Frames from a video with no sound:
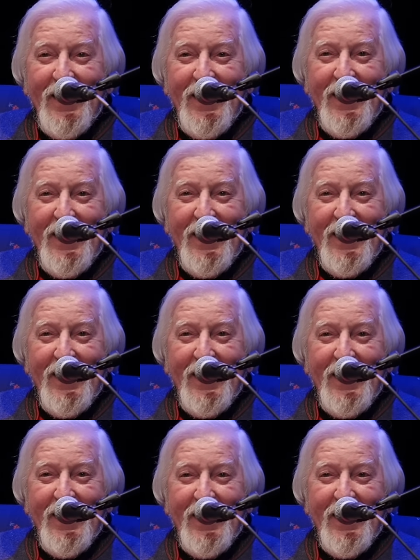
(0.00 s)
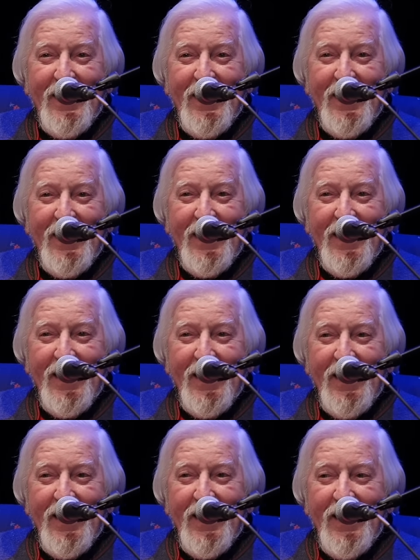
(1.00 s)

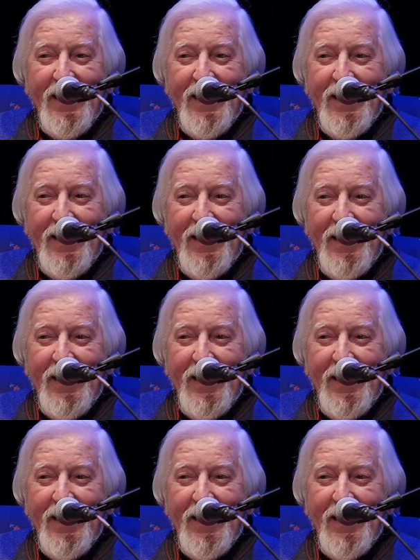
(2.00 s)
This person isn't speaking.